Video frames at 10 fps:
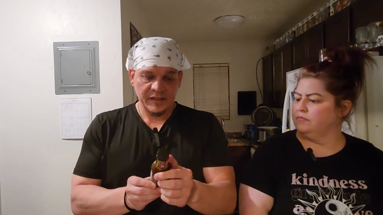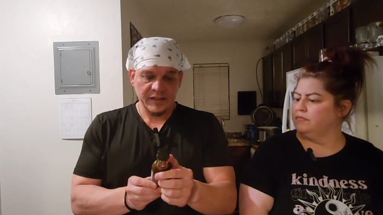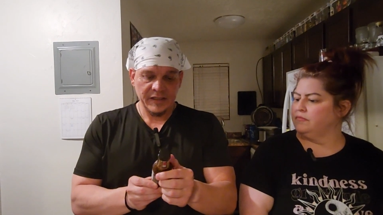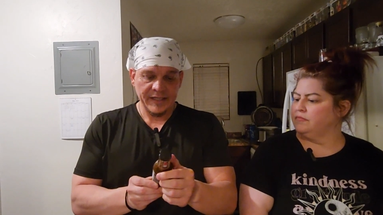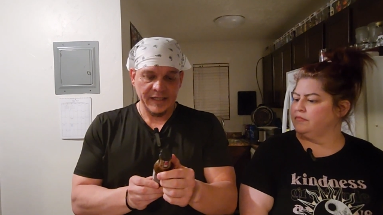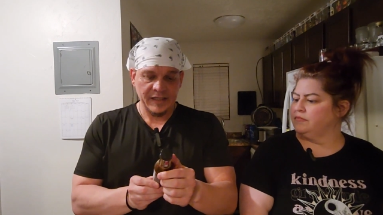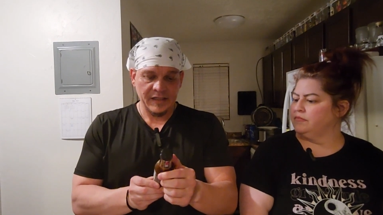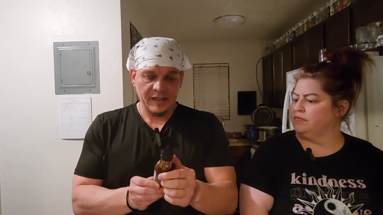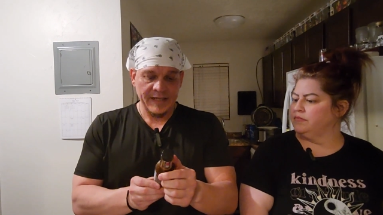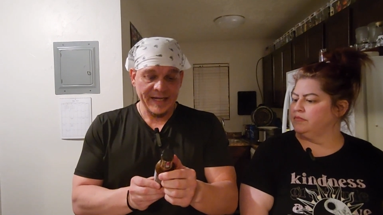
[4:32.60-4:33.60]
Speaker 1: chili de
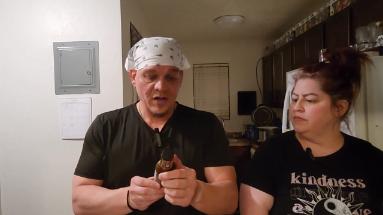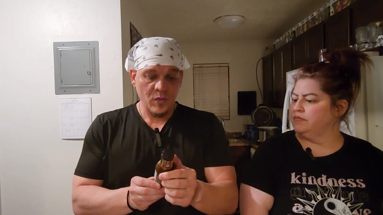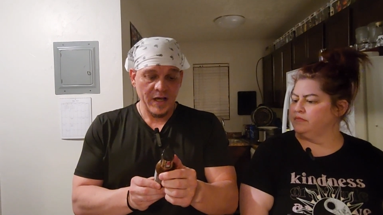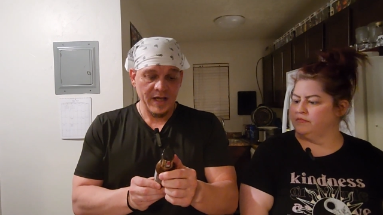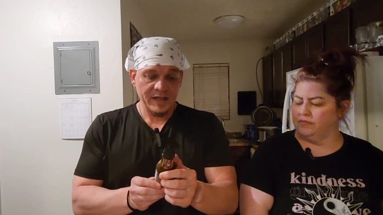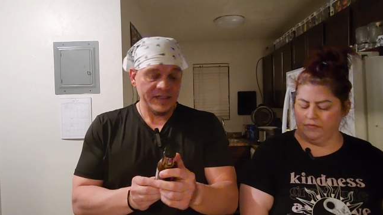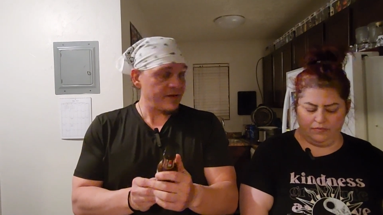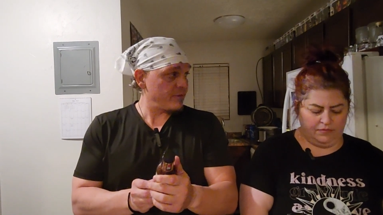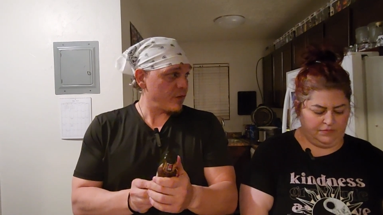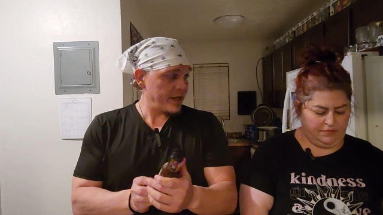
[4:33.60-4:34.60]
lengua
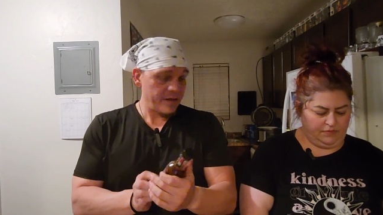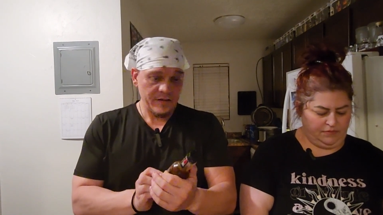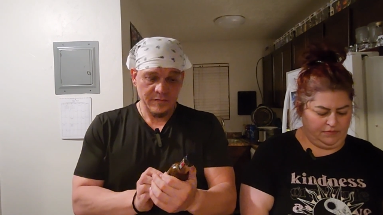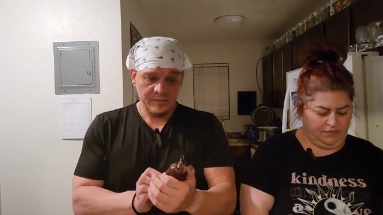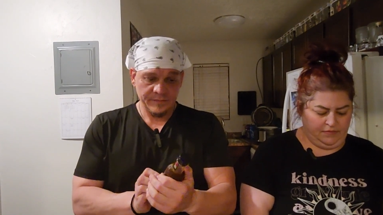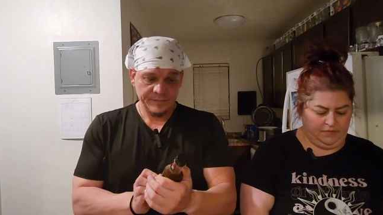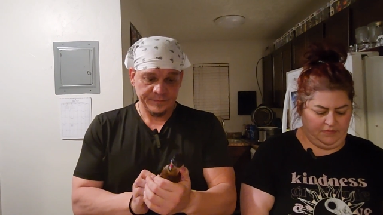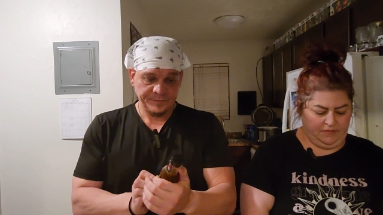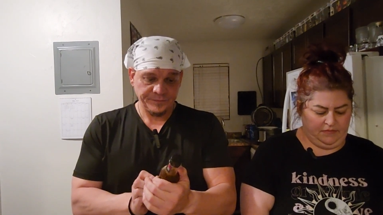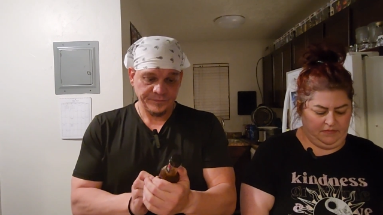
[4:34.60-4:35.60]
de fuego.
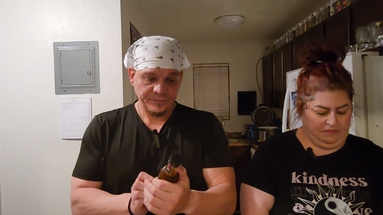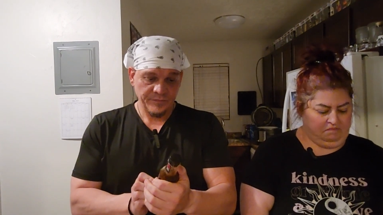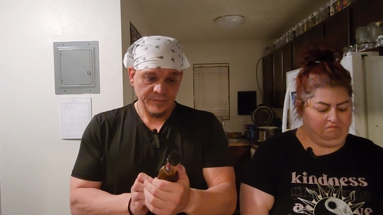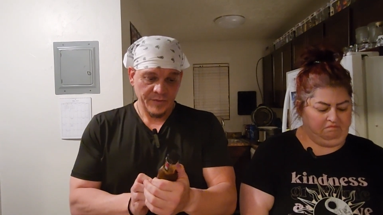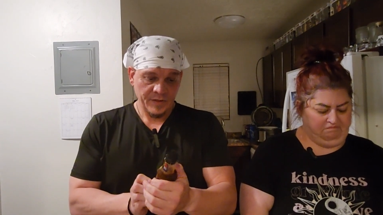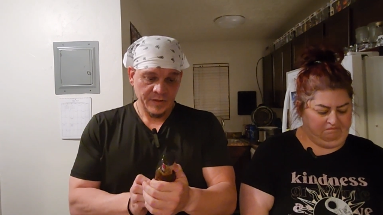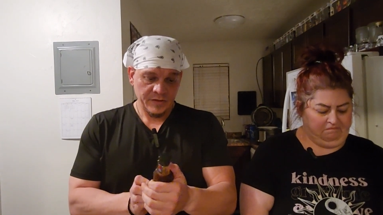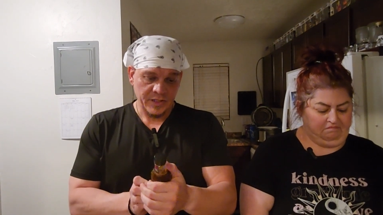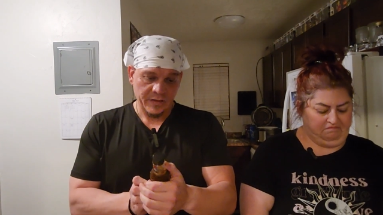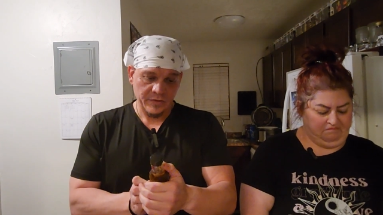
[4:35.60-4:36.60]

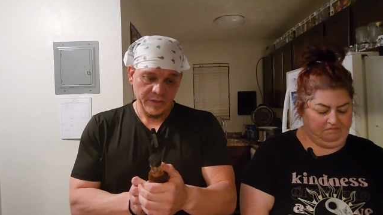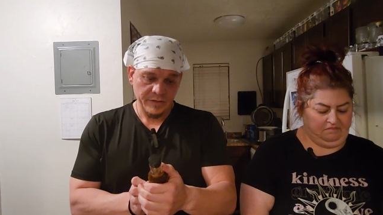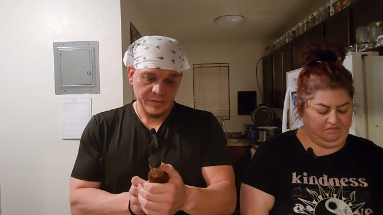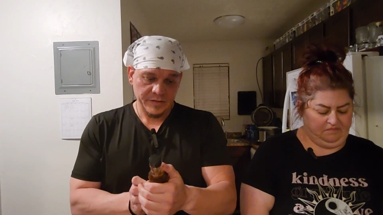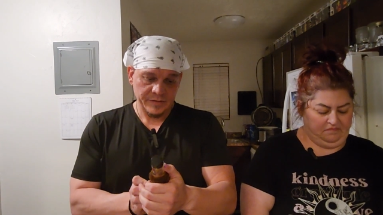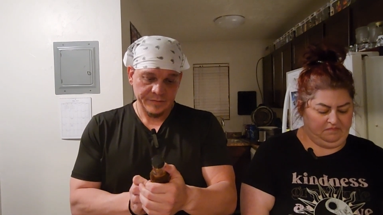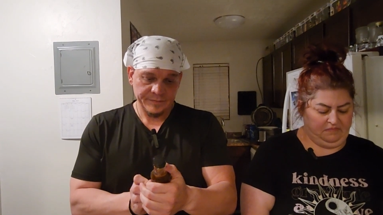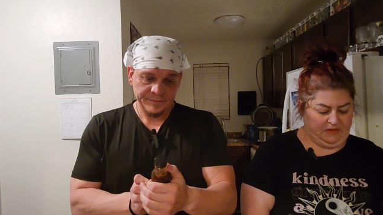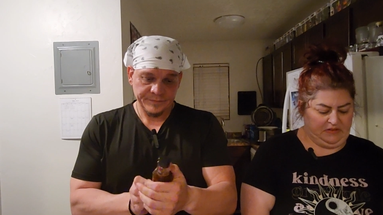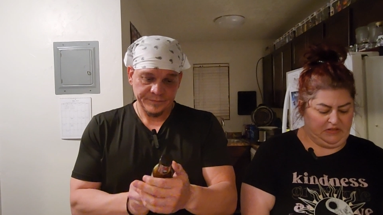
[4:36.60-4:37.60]
Choco ghost.
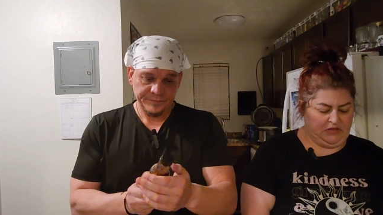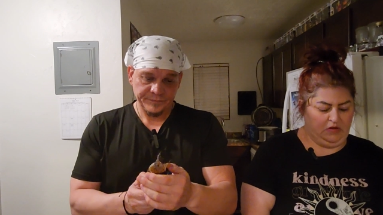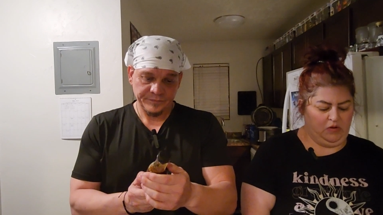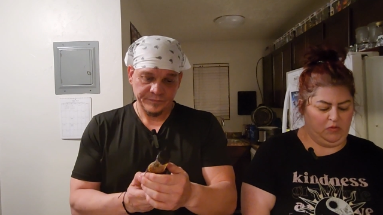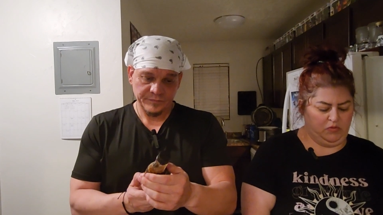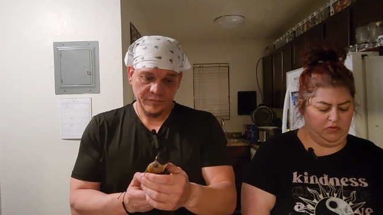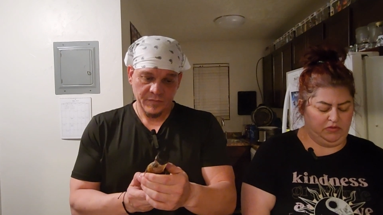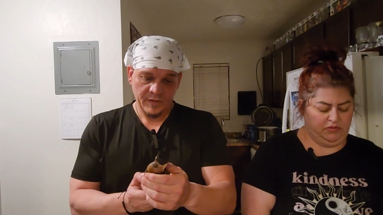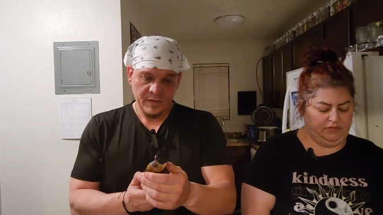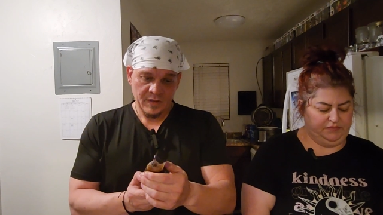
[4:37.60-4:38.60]
Speaker 2: Choco
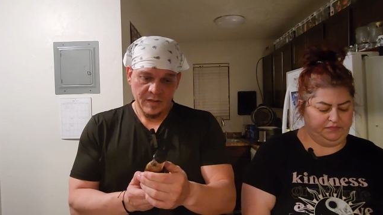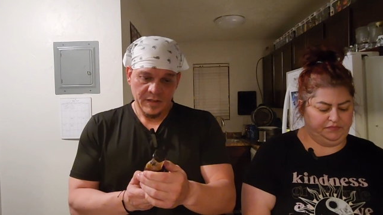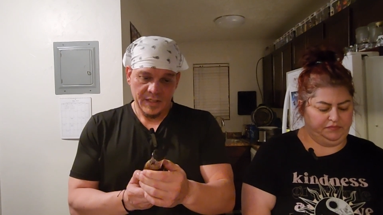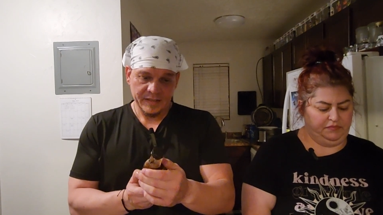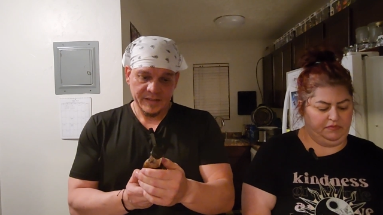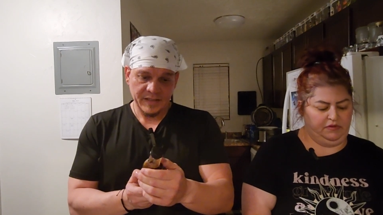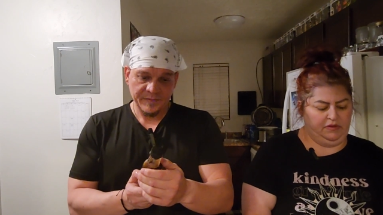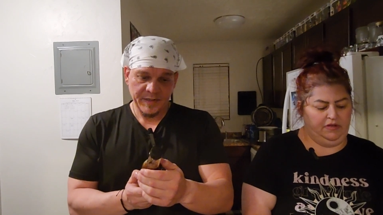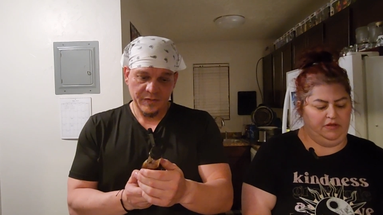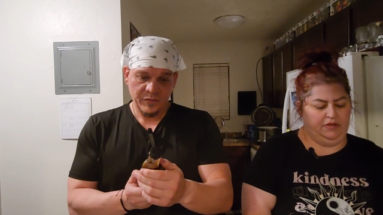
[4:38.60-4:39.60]
ghost.
Speaker 1: Hot
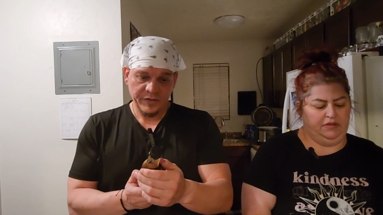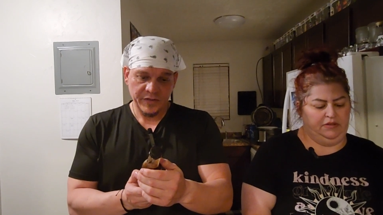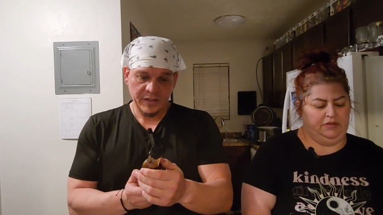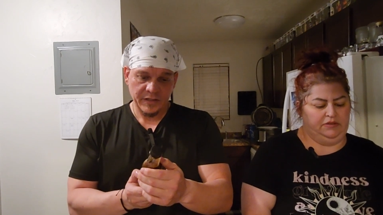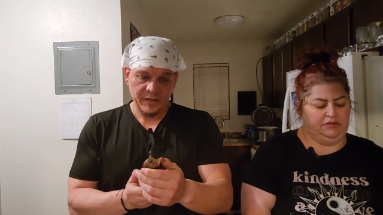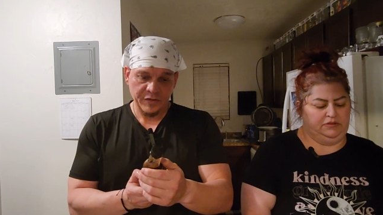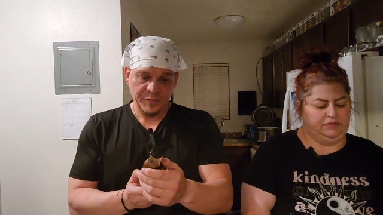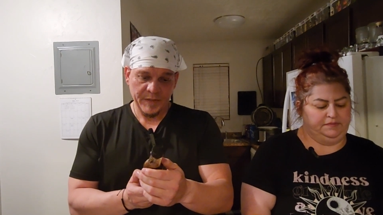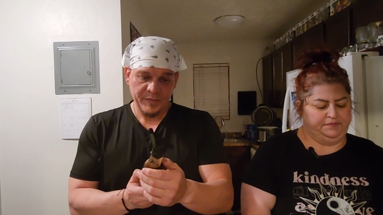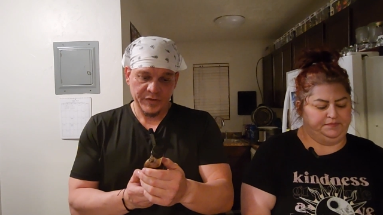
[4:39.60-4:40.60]
sauce made with chocolate
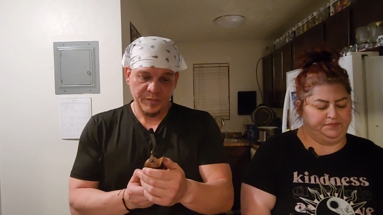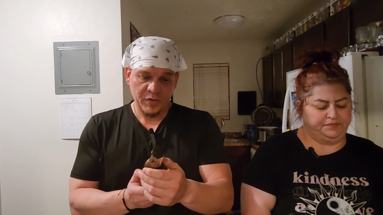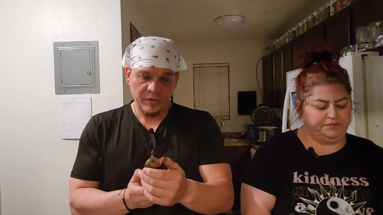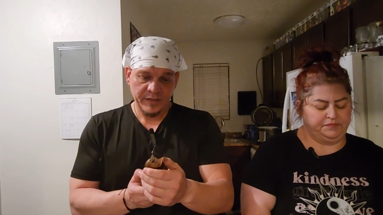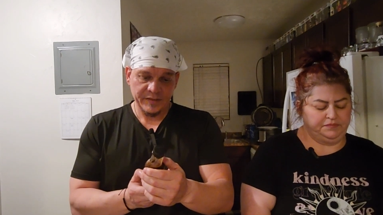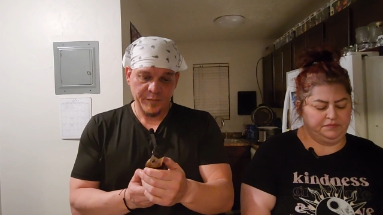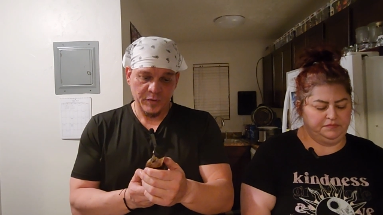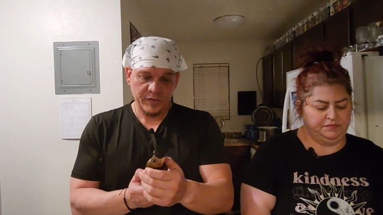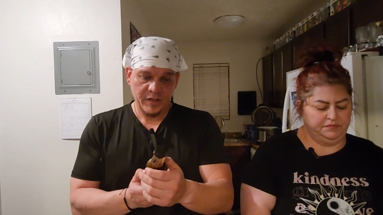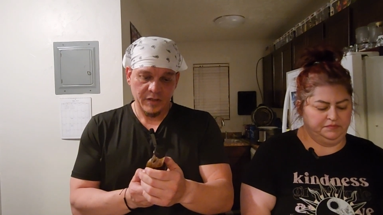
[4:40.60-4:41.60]
ghost pepper, chipotle,
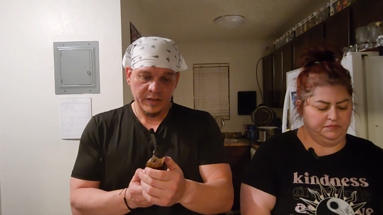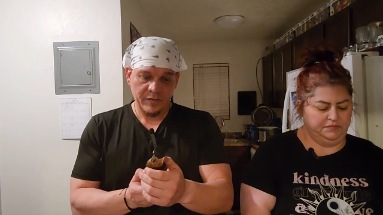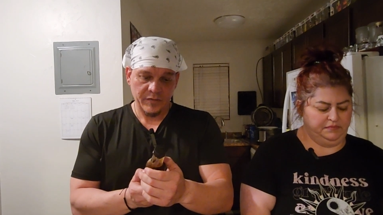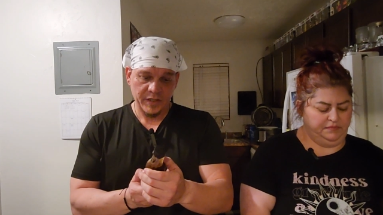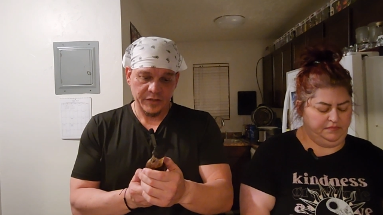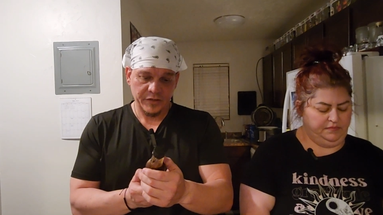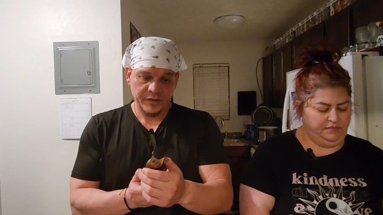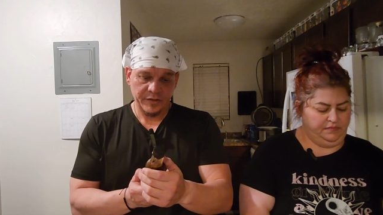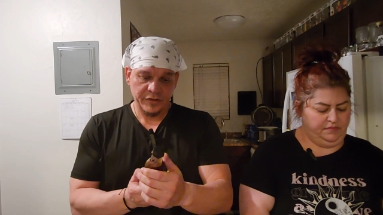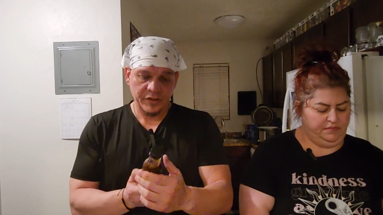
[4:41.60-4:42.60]
smoked garlic, raw
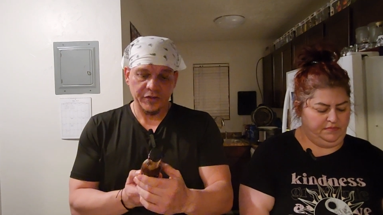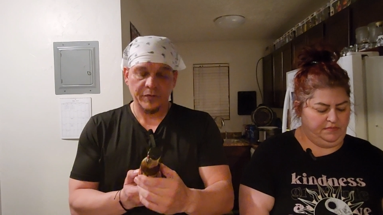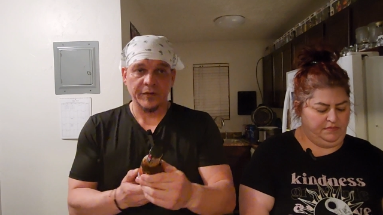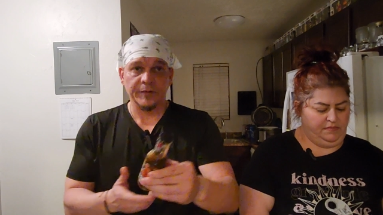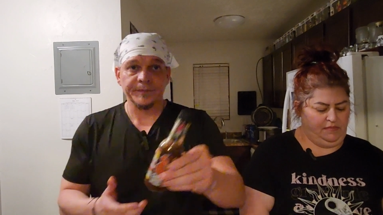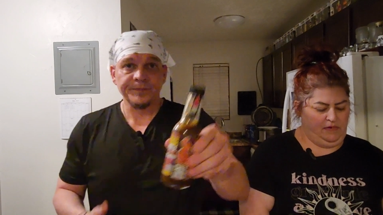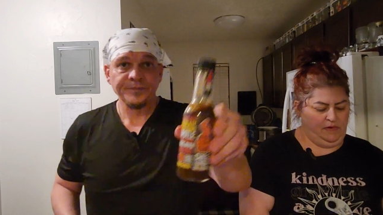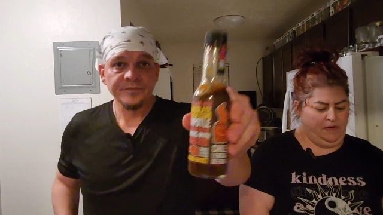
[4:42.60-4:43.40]
sugar, ginger root.